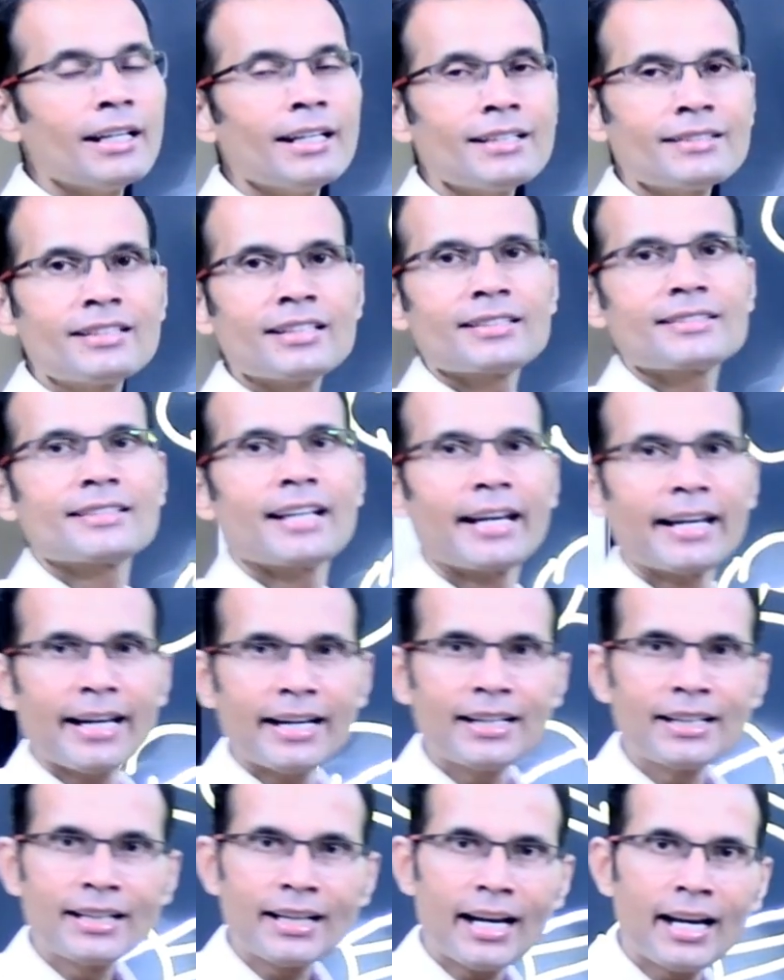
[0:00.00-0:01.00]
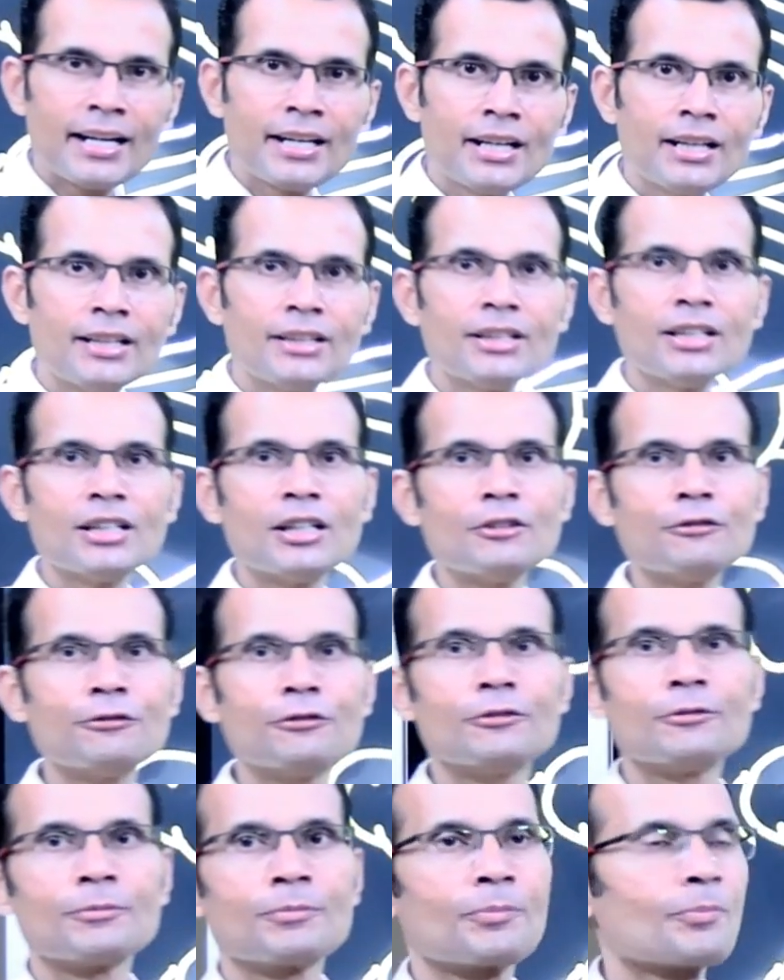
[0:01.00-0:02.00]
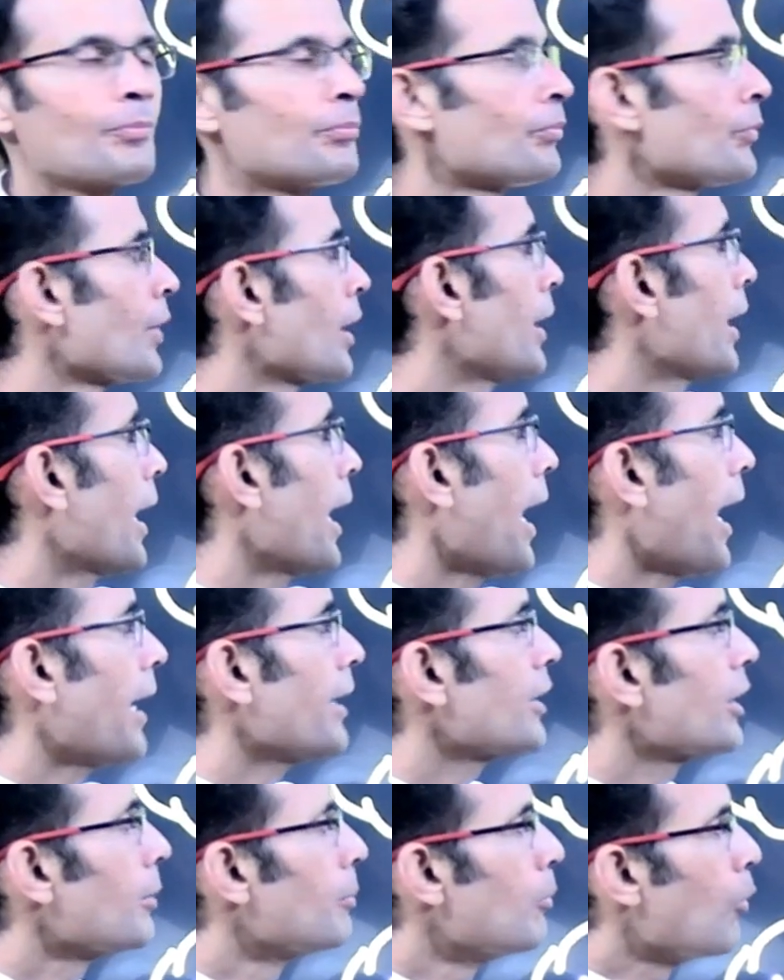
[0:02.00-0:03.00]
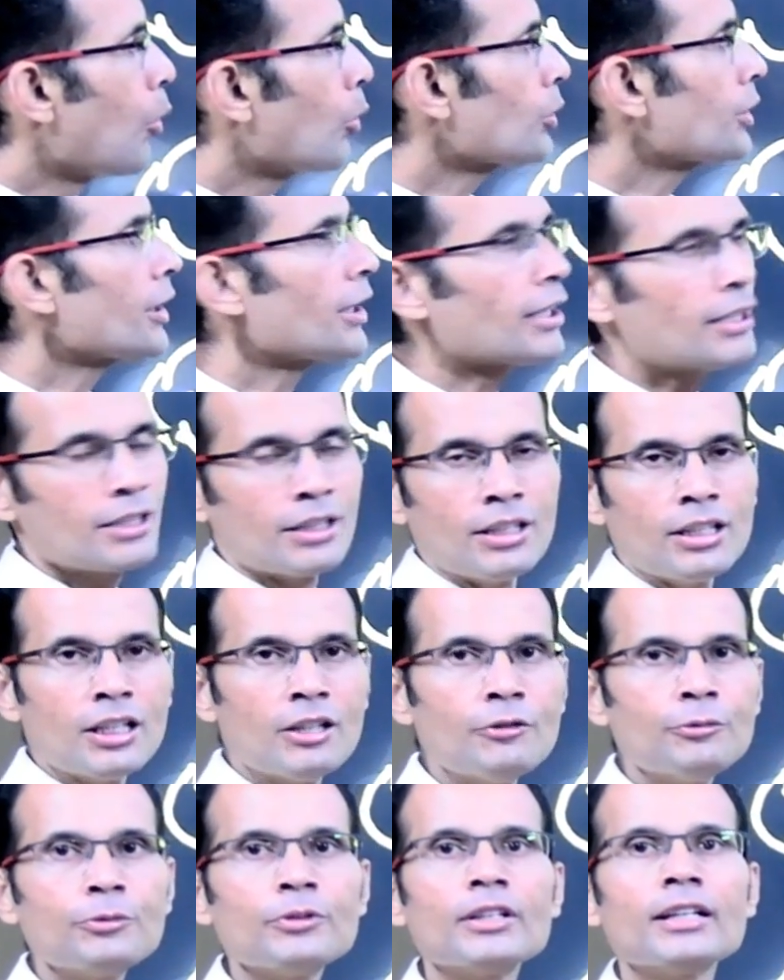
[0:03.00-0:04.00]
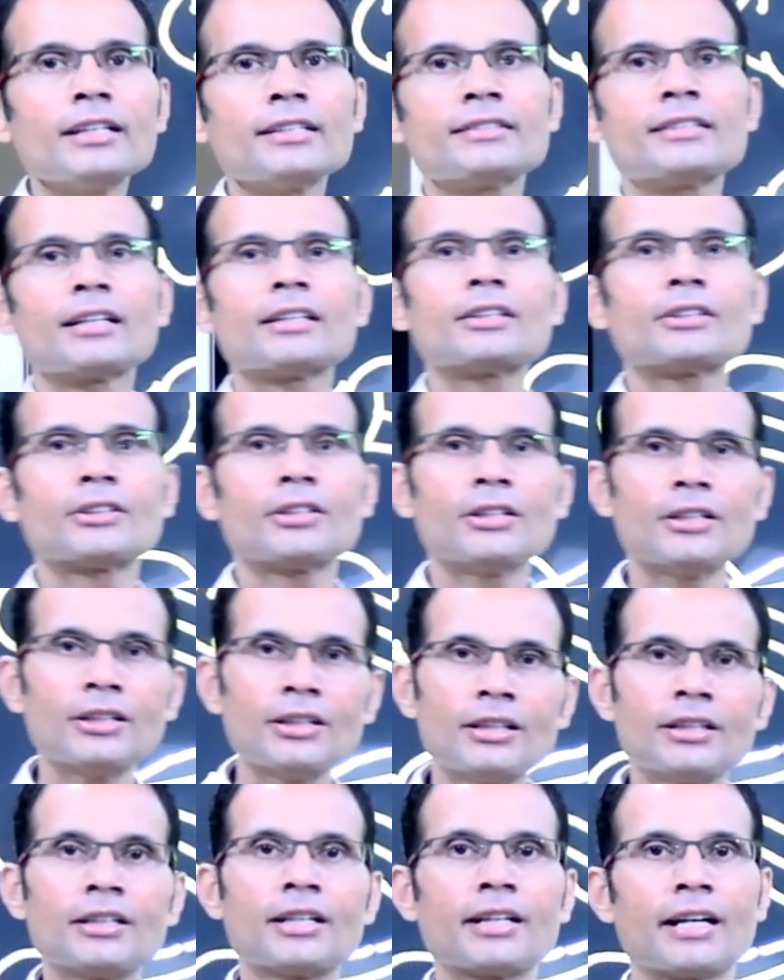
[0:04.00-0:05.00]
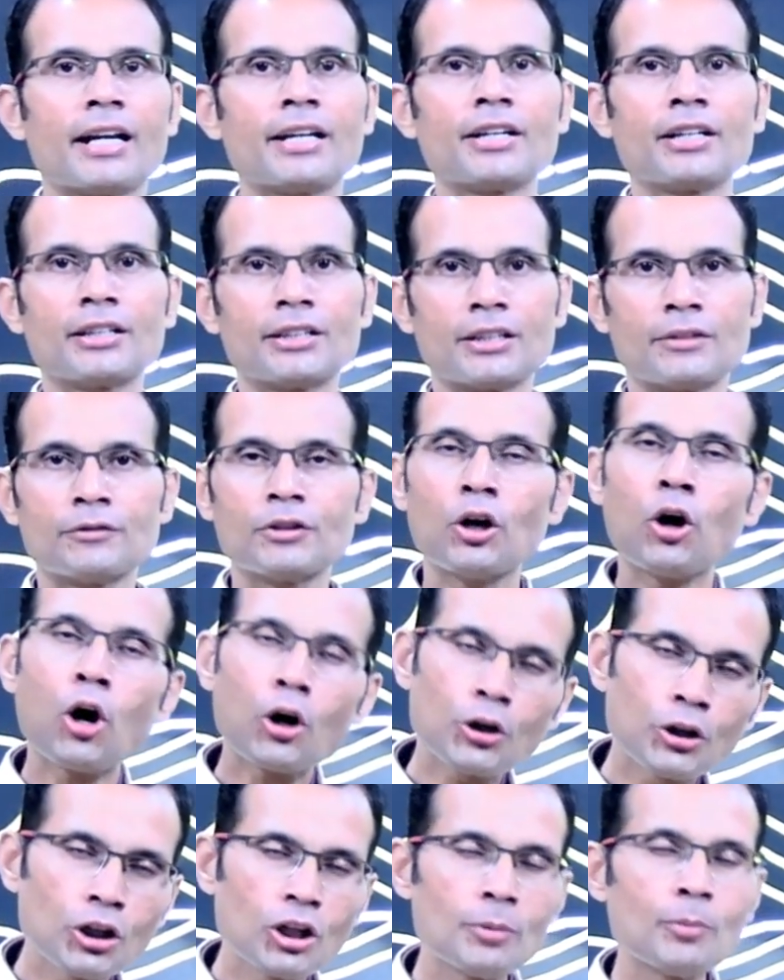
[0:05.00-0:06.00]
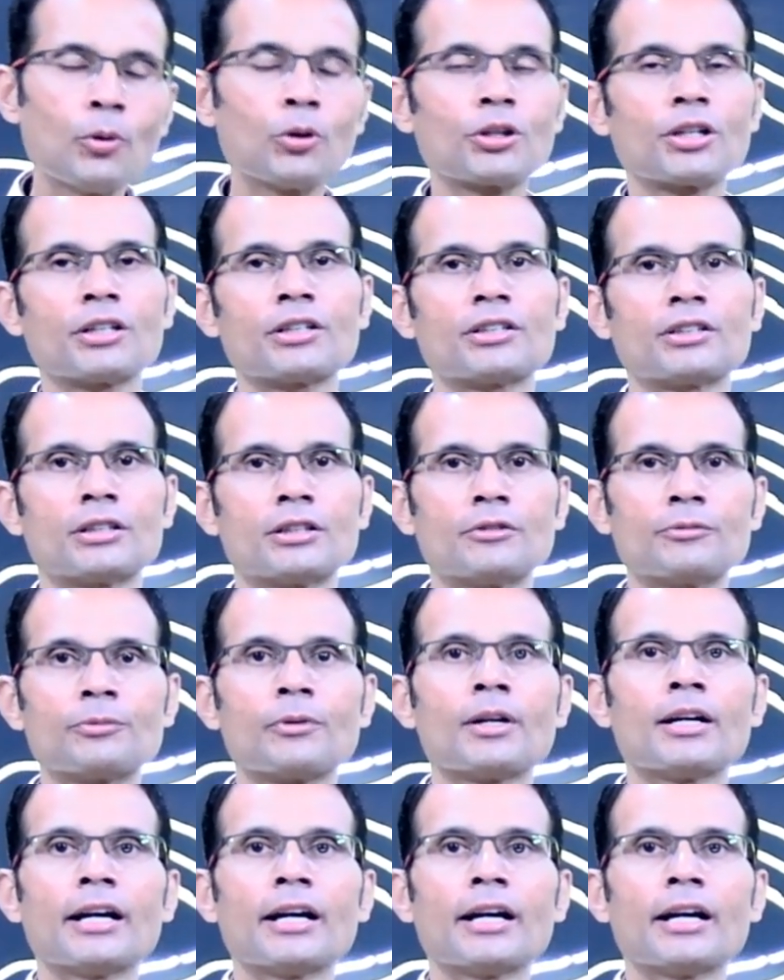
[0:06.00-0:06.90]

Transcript: is the second cranial nerve, and the motor nerve is the third cranial nerve, the oculomotor nerve,